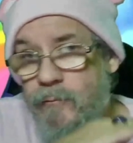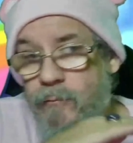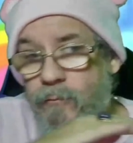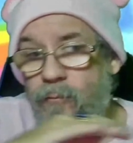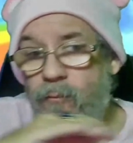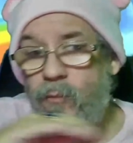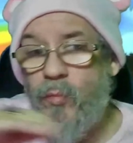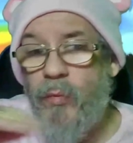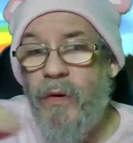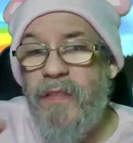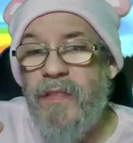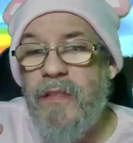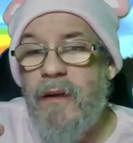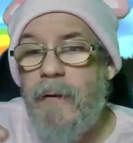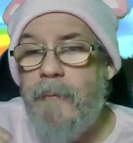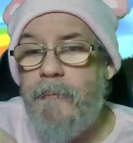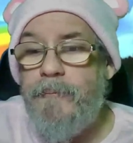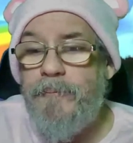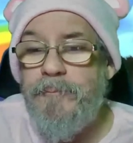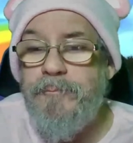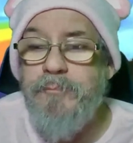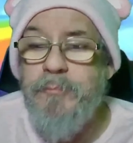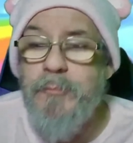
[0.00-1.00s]
right there.
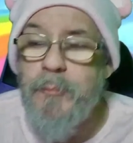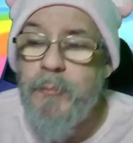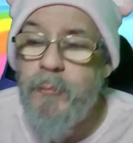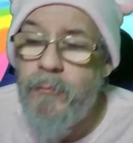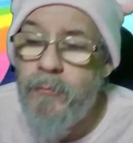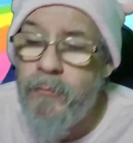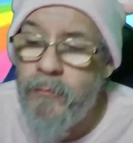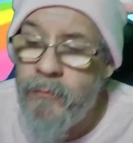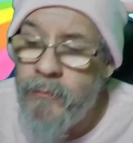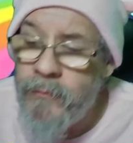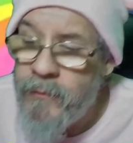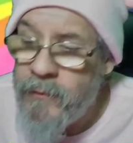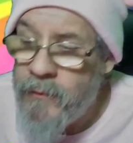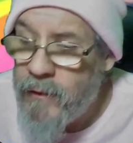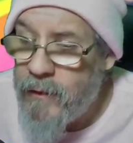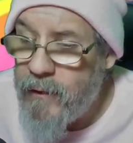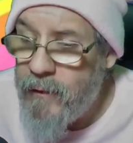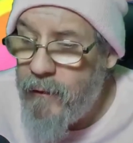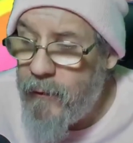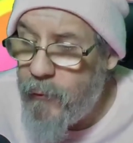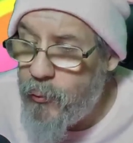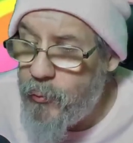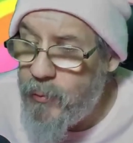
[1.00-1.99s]

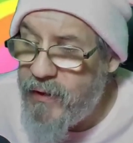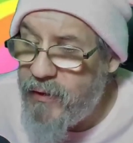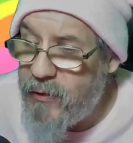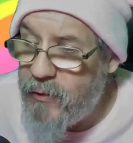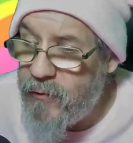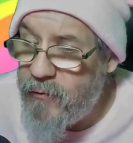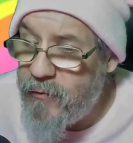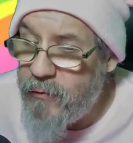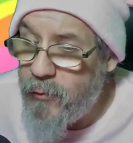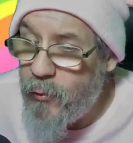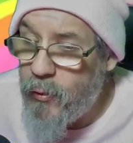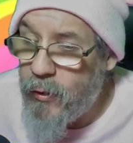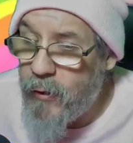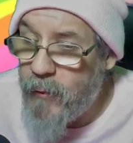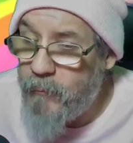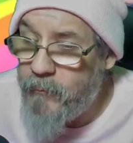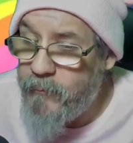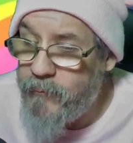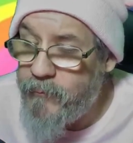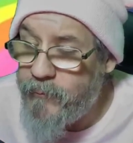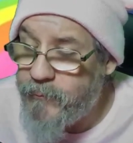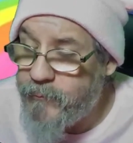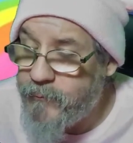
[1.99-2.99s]
It would be good for,
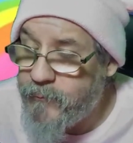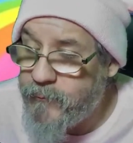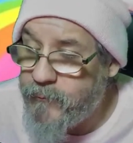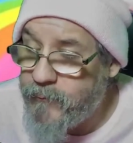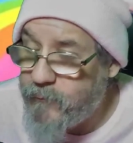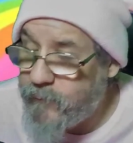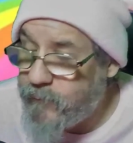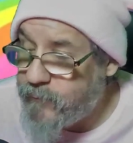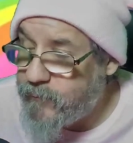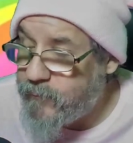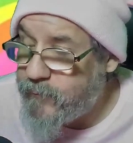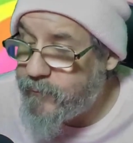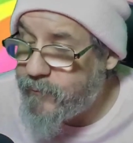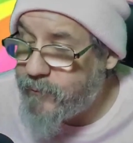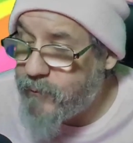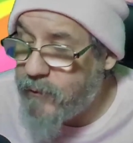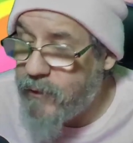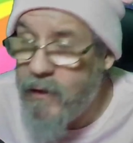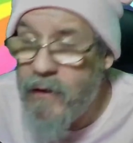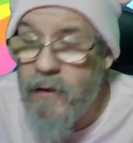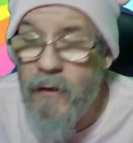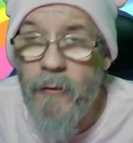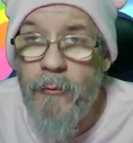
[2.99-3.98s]

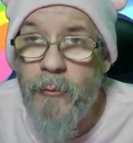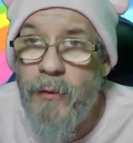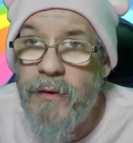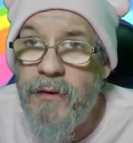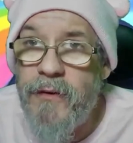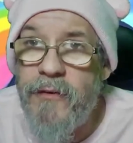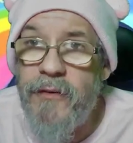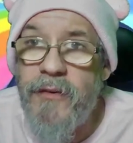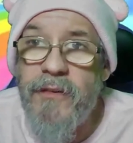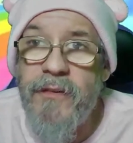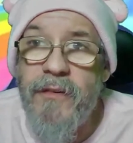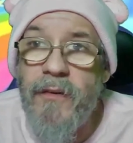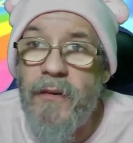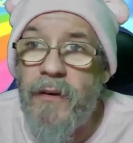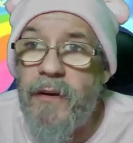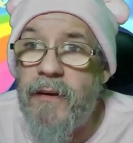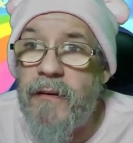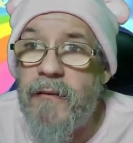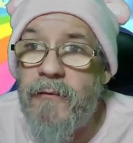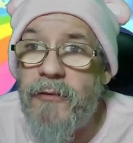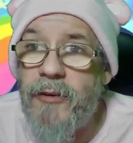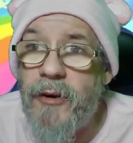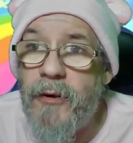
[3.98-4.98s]
when you're just looking
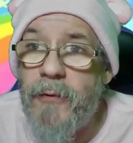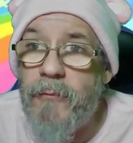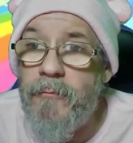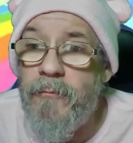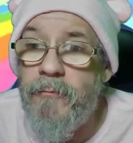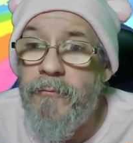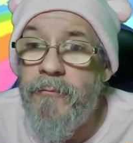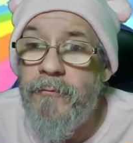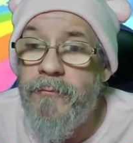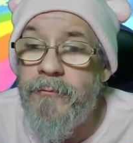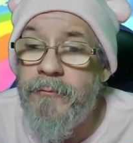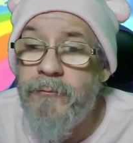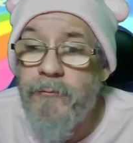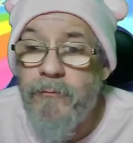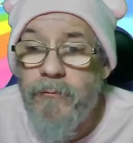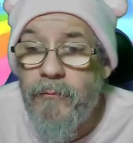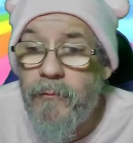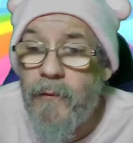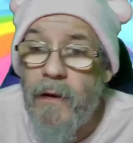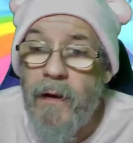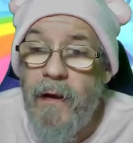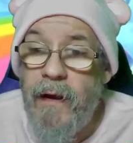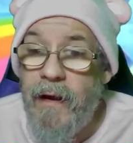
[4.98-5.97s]
for
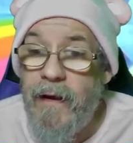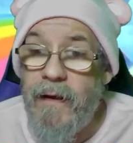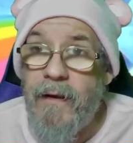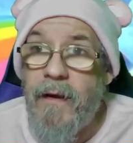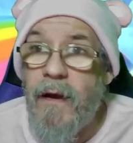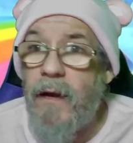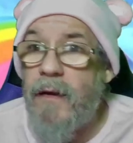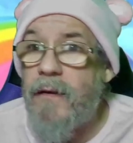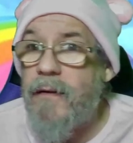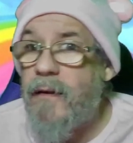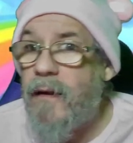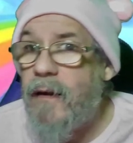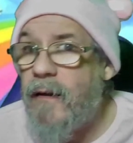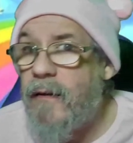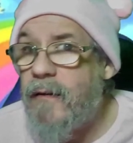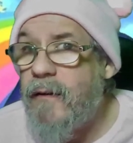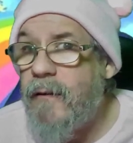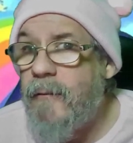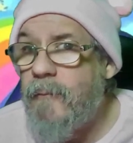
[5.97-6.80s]
a cotton candy.